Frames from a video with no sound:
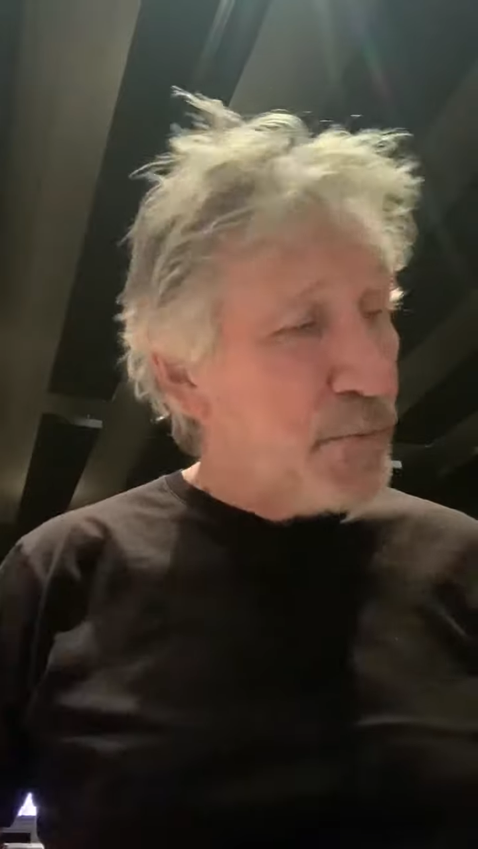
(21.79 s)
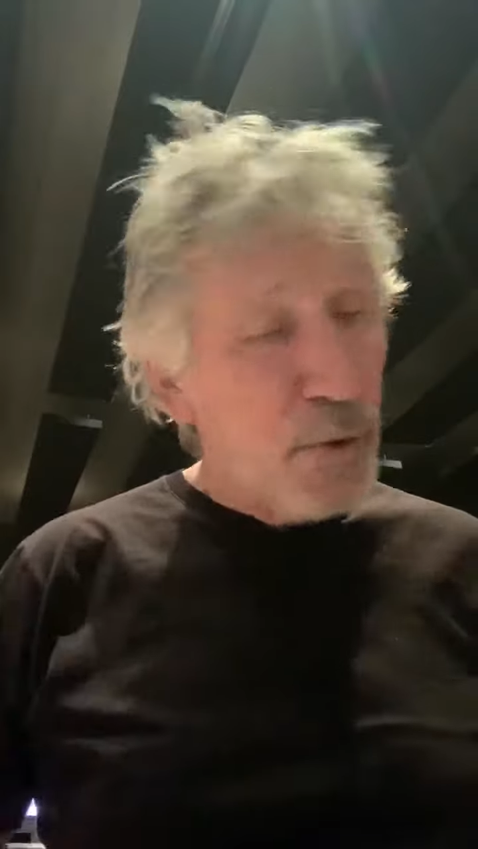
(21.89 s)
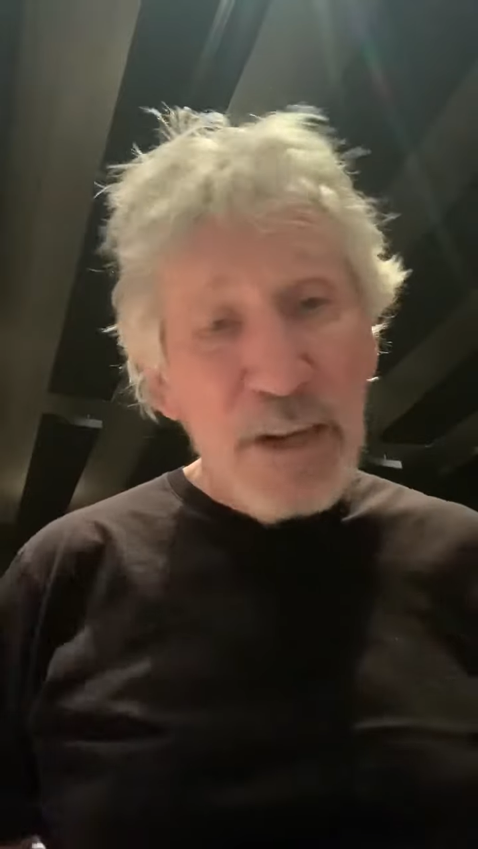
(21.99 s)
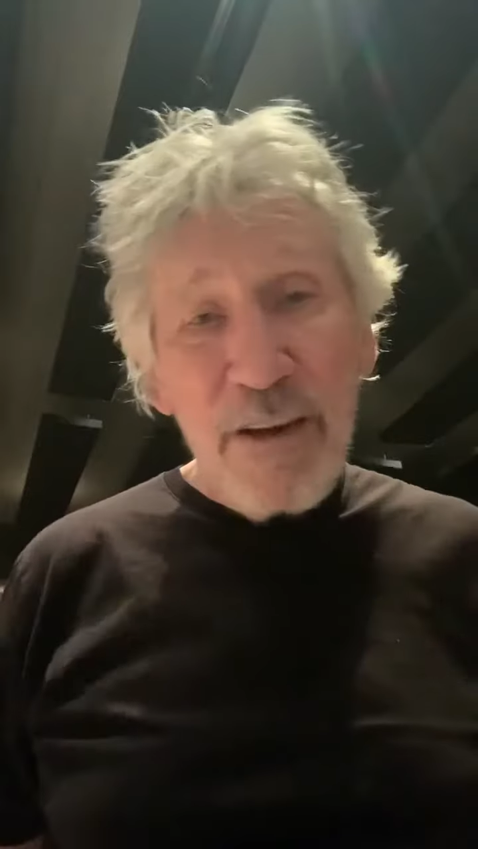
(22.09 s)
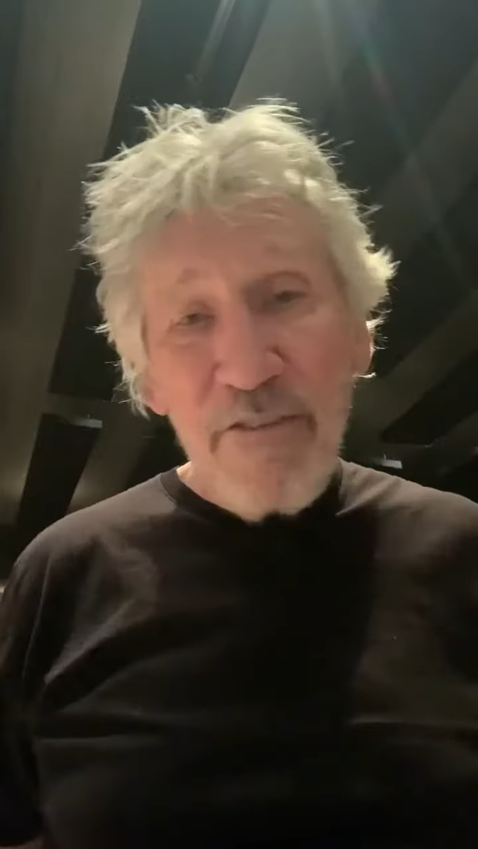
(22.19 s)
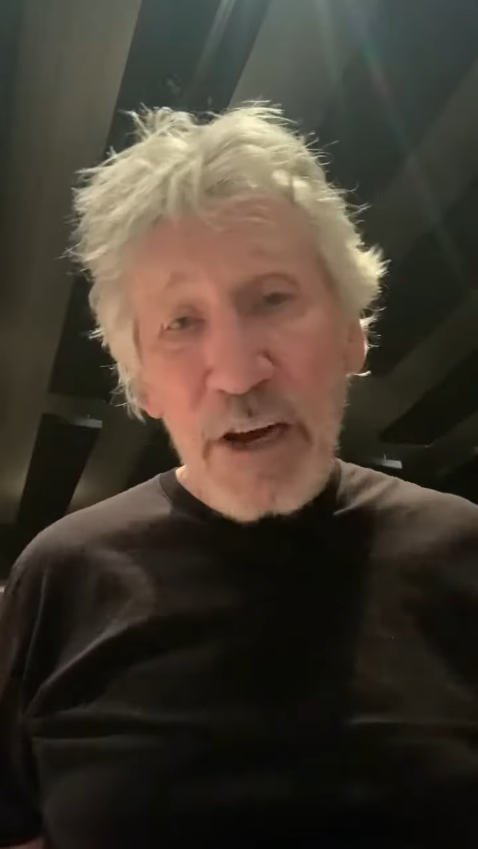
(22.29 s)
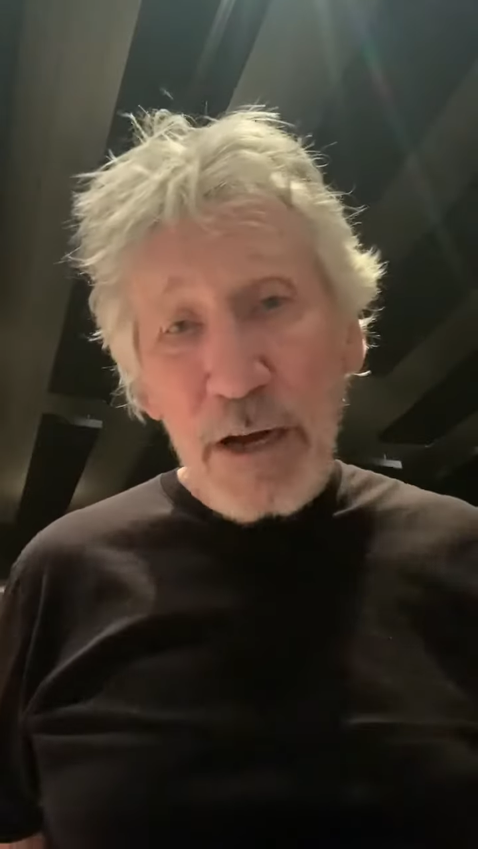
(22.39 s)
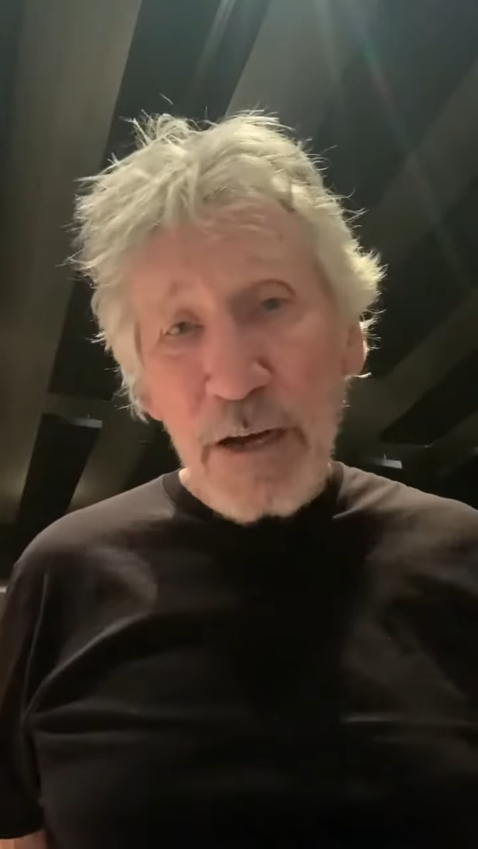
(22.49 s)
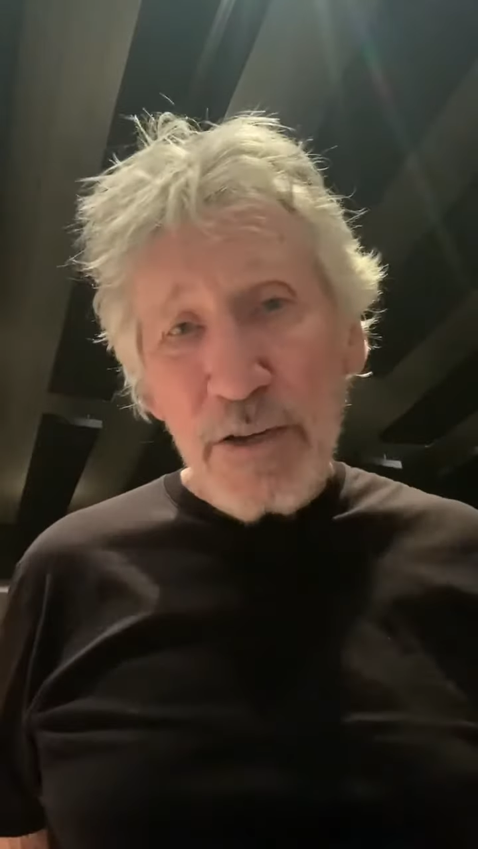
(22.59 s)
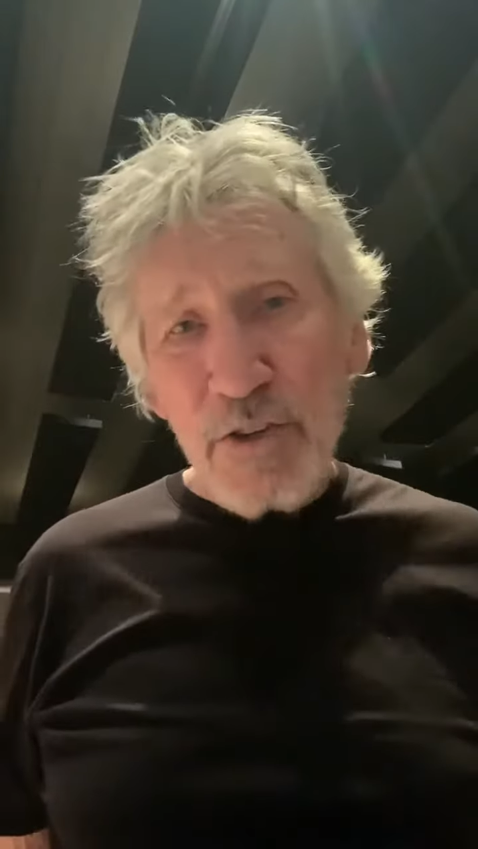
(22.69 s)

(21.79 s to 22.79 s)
whatever.